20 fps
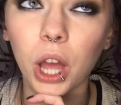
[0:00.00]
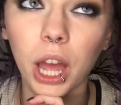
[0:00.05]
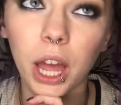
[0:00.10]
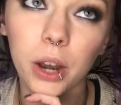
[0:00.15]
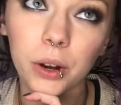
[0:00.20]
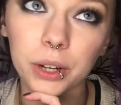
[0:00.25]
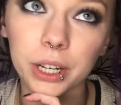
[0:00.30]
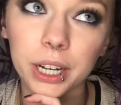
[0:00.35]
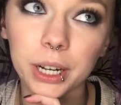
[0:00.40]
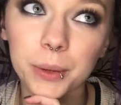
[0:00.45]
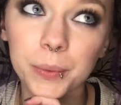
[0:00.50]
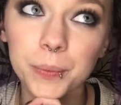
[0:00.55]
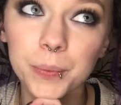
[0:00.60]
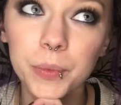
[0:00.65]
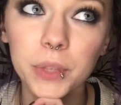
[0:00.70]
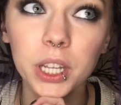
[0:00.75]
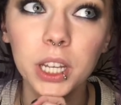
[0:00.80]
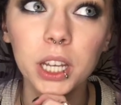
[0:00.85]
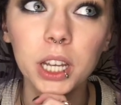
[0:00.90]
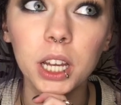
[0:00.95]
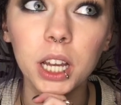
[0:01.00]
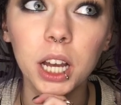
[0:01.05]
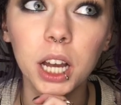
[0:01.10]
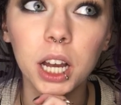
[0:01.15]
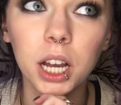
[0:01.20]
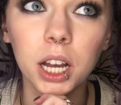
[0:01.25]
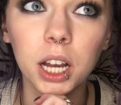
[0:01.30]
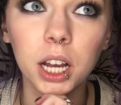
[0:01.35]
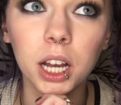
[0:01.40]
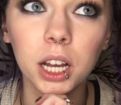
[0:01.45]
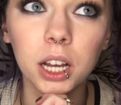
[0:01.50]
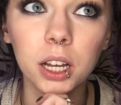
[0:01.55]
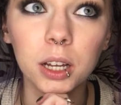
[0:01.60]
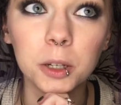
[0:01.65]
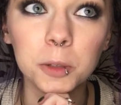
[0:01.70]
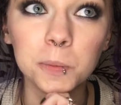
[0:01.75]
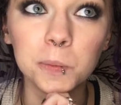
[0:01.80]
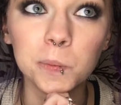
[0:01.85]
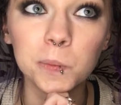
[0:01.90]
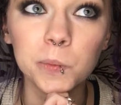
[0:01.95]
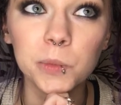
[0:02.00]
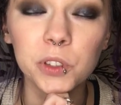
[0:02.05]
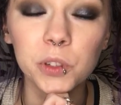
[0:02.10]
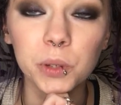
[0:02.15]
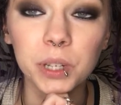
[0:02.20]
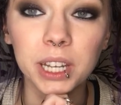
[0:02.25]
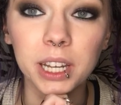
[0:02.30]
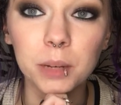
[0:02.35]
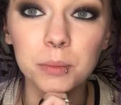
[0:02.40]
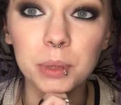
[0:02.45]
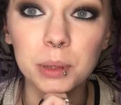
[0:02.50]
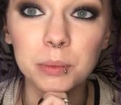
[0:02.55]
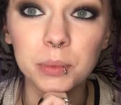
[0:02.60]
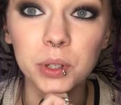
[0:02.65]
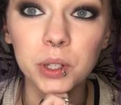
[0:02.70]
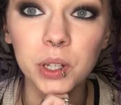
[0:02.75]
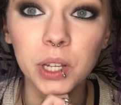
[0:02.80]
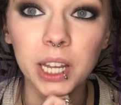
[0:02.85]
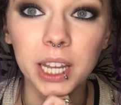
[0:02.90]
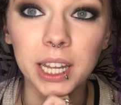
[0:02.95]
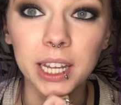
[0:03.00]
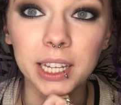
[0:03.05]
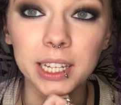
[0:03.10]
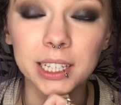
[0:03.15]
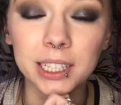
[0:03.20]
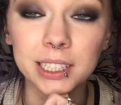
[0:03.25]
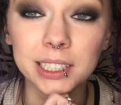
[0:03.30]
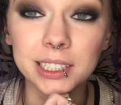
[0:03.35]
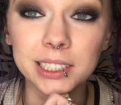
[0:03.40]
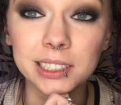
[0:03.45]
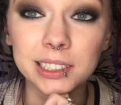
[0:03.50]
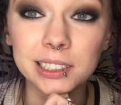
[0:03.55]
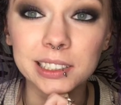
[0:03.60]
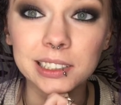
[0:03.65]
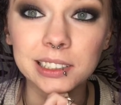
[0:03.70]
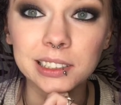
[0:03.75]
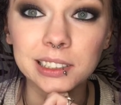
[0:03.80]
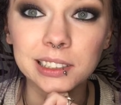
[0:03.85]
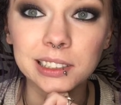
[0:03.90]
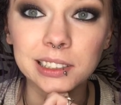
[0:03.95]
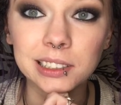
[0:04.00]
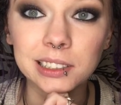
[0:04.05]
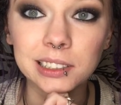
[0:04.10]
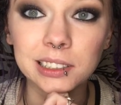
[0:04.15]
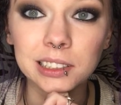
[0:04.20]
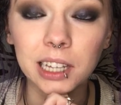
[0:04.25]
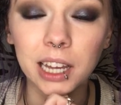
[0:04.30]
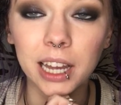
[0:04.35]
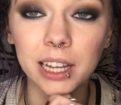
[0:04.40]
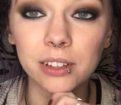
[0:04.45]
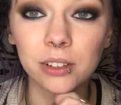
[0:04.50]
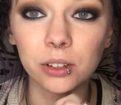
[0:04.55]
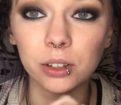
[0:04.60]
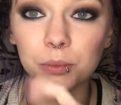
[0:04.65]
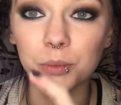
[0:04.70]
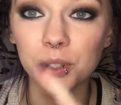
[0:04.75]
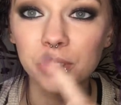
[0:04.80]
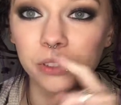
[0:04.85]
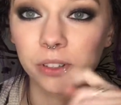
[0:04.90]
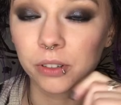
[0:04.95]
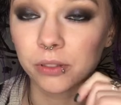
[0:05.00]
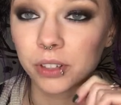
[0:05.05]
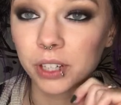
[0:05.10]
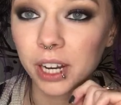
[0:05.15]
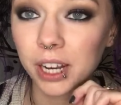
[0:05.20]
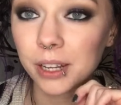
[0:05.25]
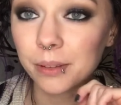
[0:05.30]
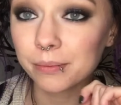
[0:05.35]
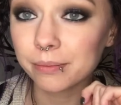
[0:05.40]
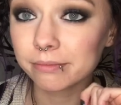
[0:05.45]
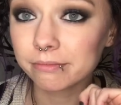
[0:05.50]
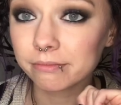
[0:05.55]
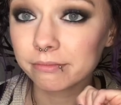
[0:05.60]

I don't care. Um, so he had a pimple, and I told him use it overnight.